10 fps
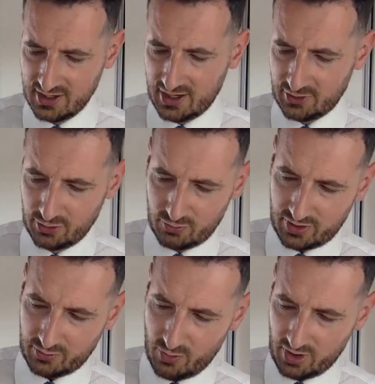look
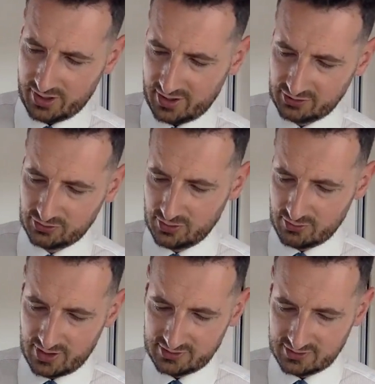at what can I do
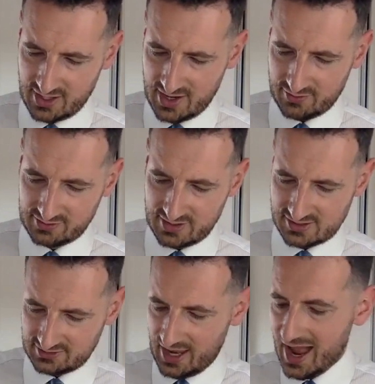right now. And this
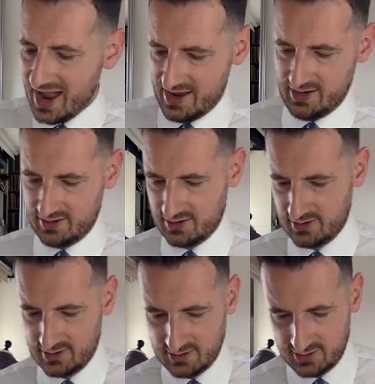tie
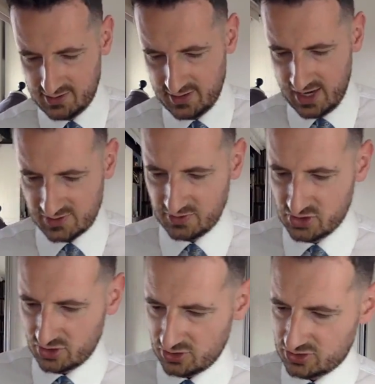has been
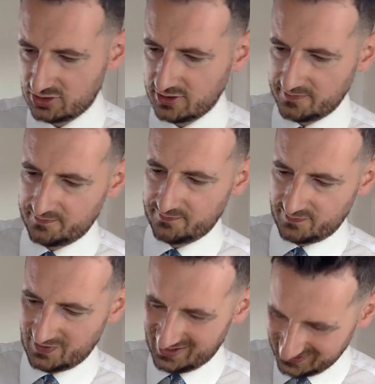just
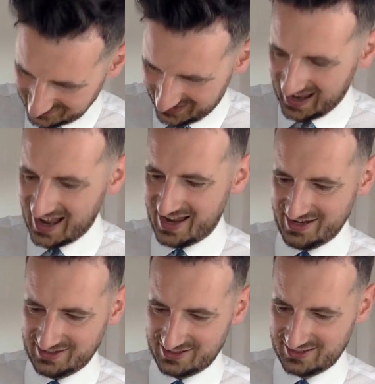
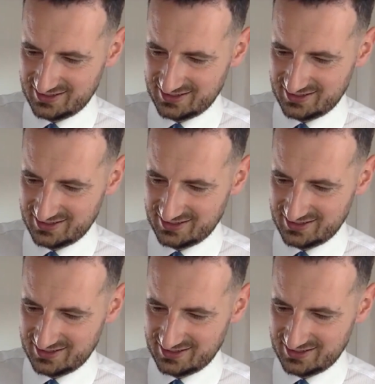tied